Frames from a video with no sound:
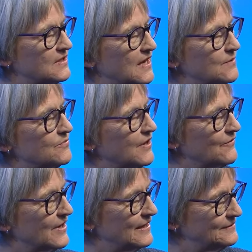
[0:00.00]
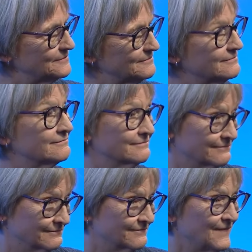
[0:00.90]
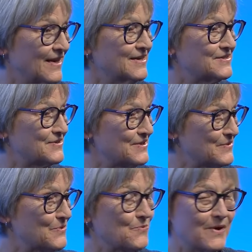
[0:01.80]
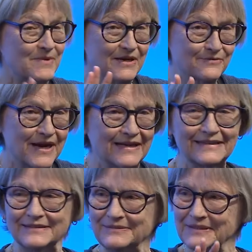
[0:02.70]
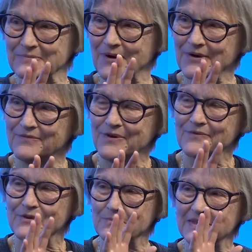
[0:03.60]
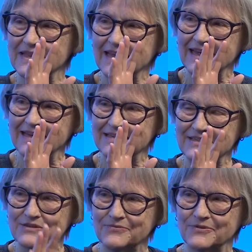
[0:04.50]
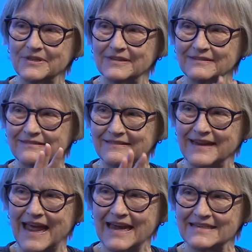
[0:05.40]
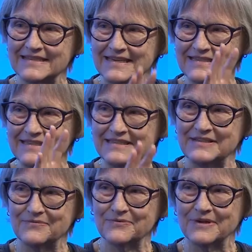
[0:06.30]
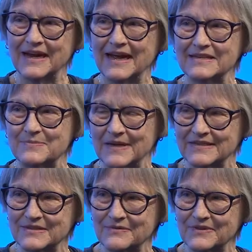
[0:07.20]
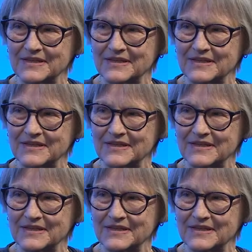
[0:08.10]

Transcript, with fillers: library. So there were women at Radcliffe as part of Harvard, but they had different access to different aspects of